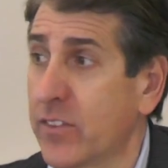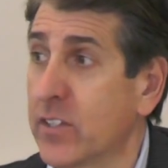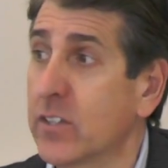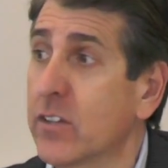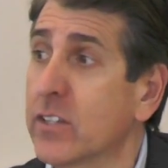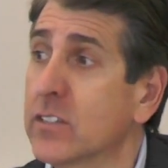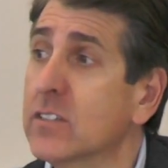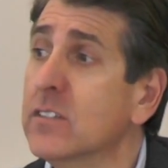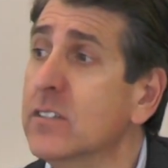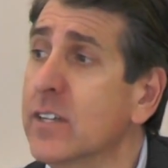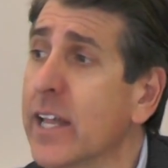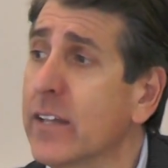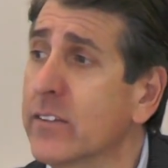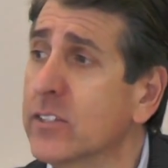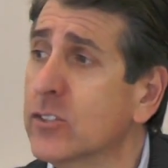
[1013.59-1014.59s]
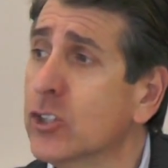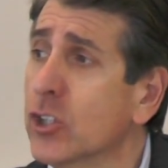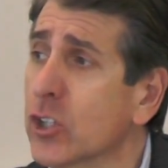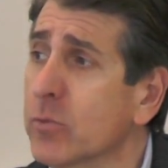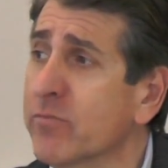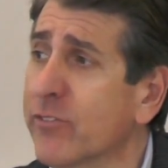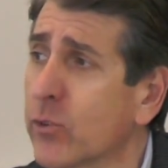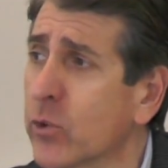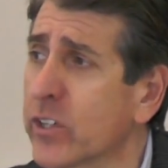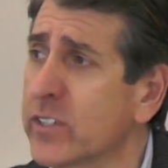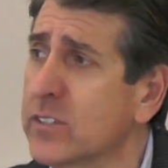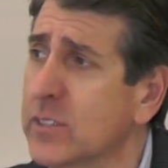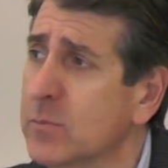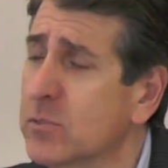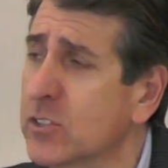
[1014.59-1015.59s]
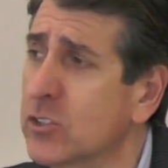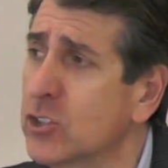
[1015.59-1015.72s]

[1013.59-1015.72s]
and the term for it seems